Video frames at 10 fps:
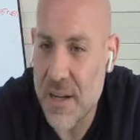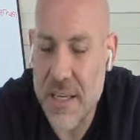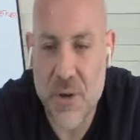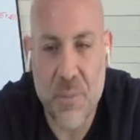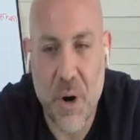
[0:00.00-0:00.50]

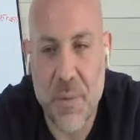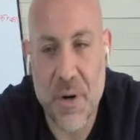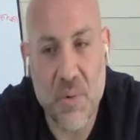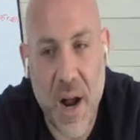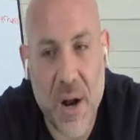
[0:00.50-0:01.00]
either bourbon
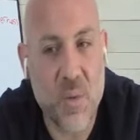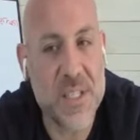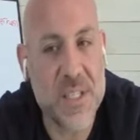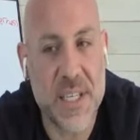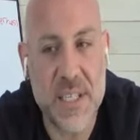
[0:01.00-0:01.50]
or rye
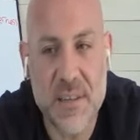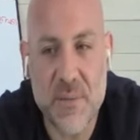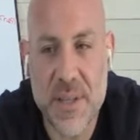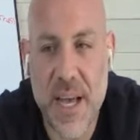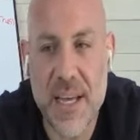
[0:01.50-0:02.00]
whiskey
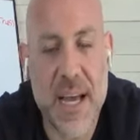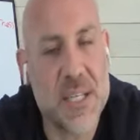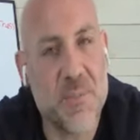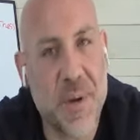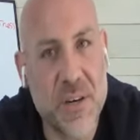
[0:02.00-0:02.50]
with that. It
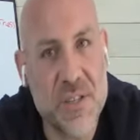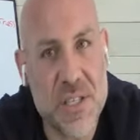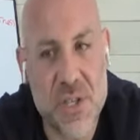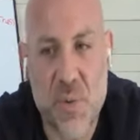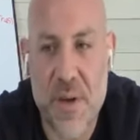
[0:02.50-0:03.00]
has bitters
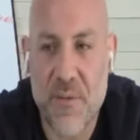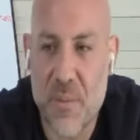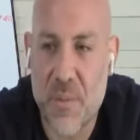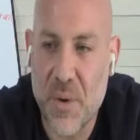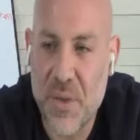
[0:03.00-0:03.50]
and sweet
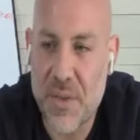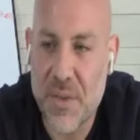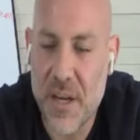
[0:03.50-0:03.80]
vermouth.